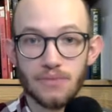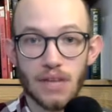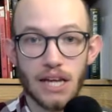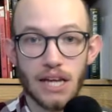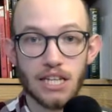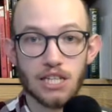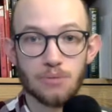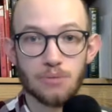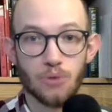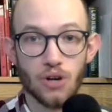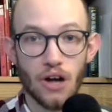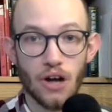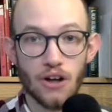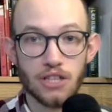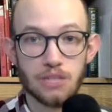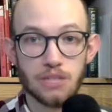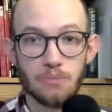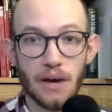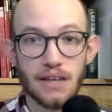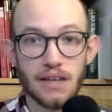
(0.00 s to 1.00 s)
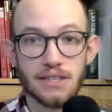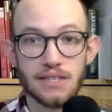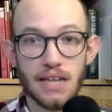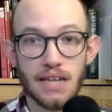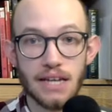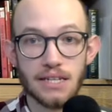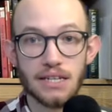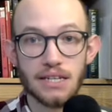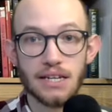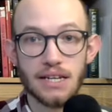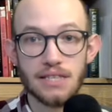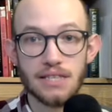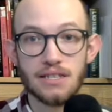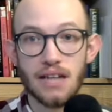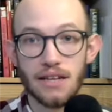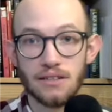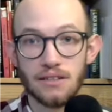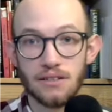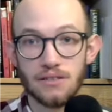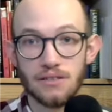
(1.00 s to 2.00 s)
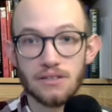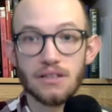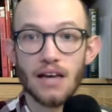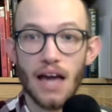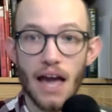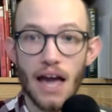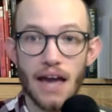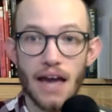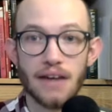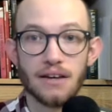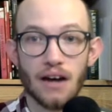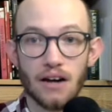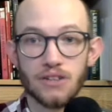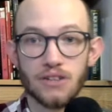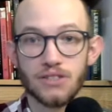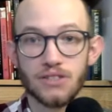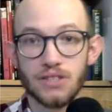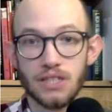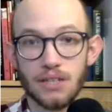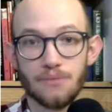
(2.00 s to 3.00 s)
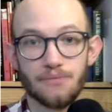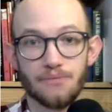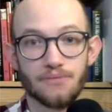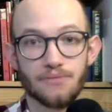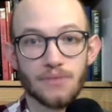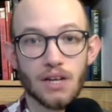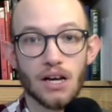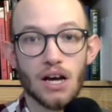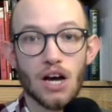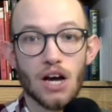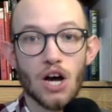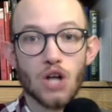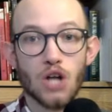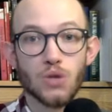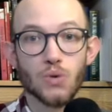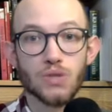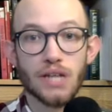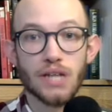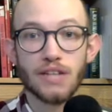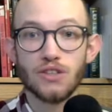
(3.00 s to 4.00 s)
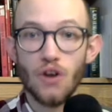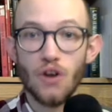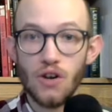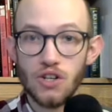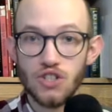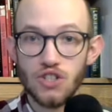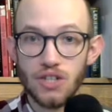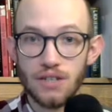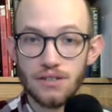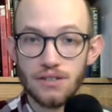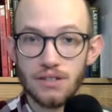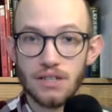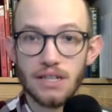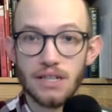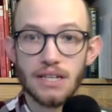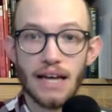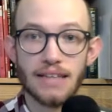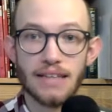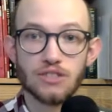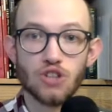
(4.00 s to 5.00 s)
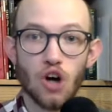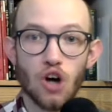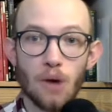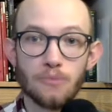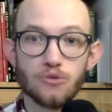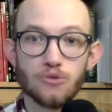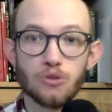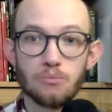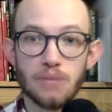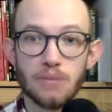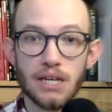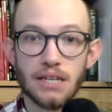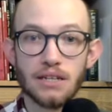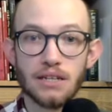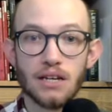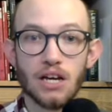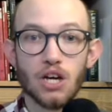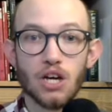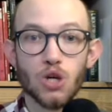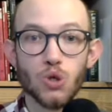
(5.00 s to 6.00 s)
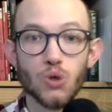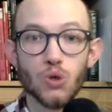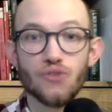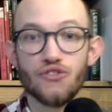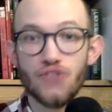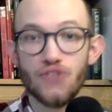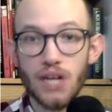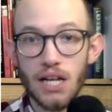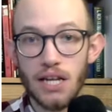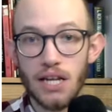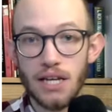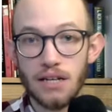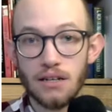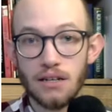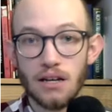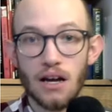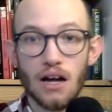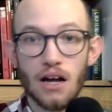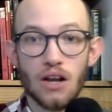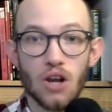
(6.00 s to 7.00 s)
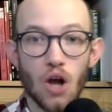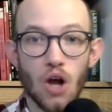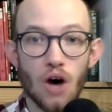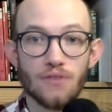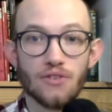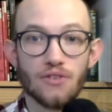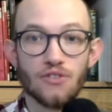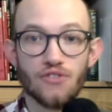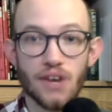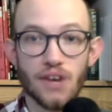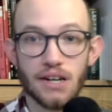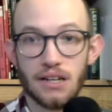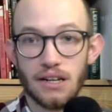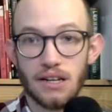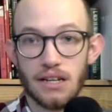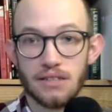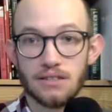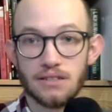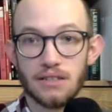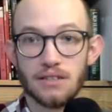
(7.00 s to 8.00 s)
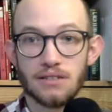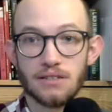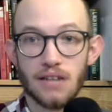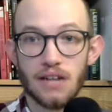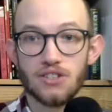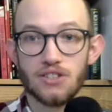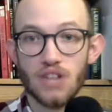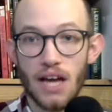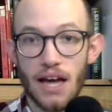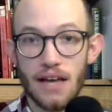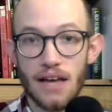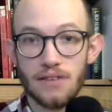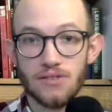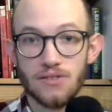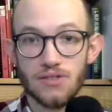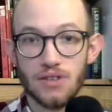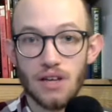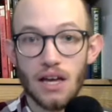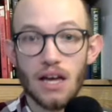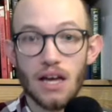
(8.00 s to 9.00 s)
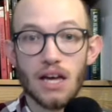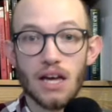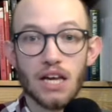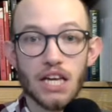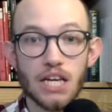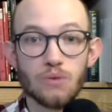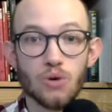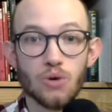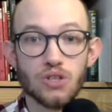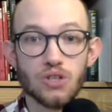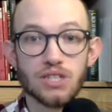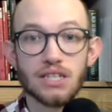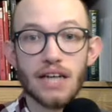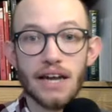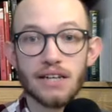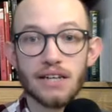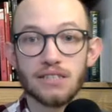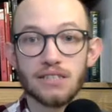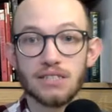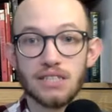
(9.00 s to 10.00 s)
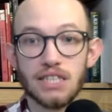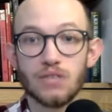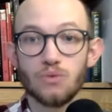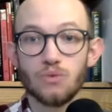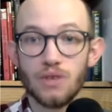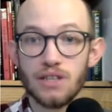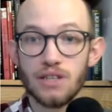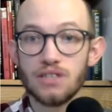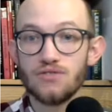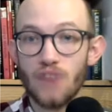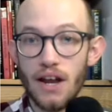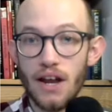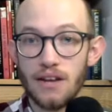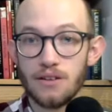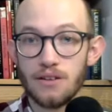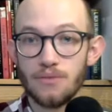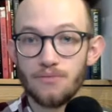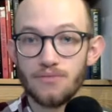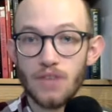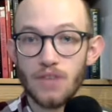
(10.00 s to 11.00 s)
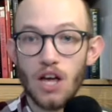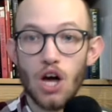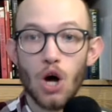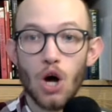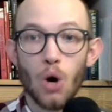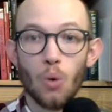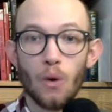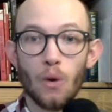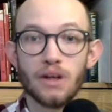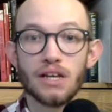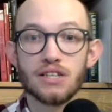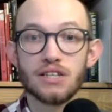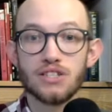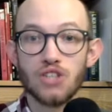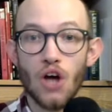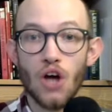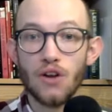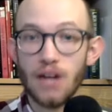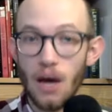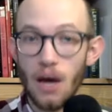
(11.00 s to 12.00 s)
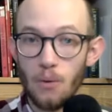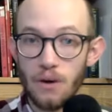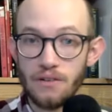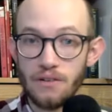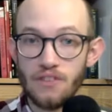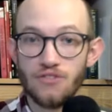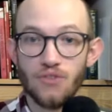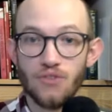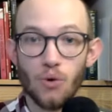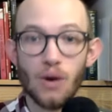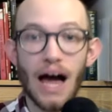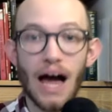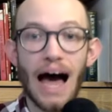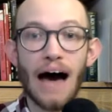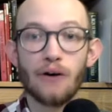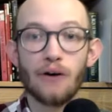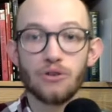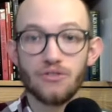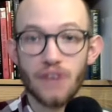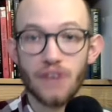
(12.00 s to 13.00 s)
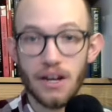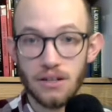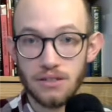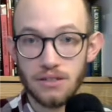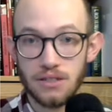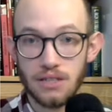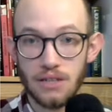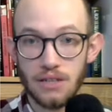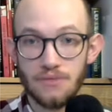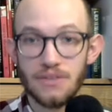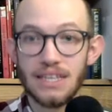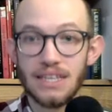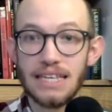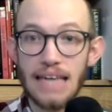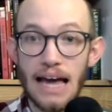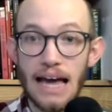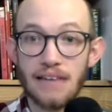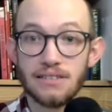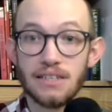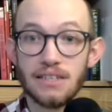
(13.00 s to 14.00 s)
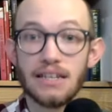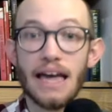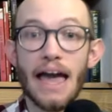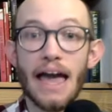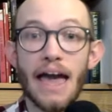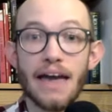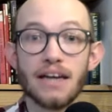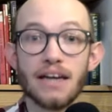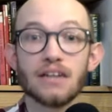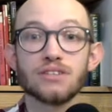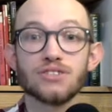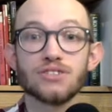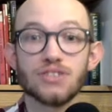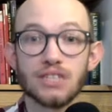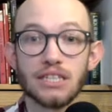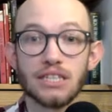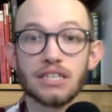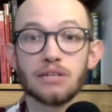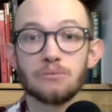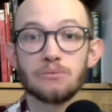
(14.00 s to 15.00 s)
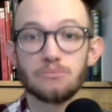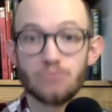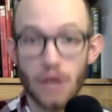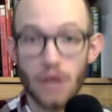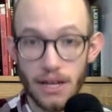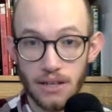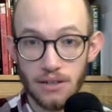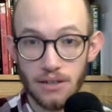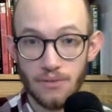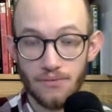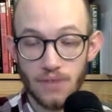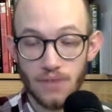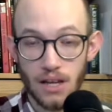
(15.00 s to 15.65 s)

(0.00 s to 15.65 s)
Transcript: It is pronounced by stating its letters, A R C. To Scientologists, it has come to mean good feeling, love or friendliness, such as he was in A R C with his friend. One does not, however, fall out of A R C. He has an A R C break.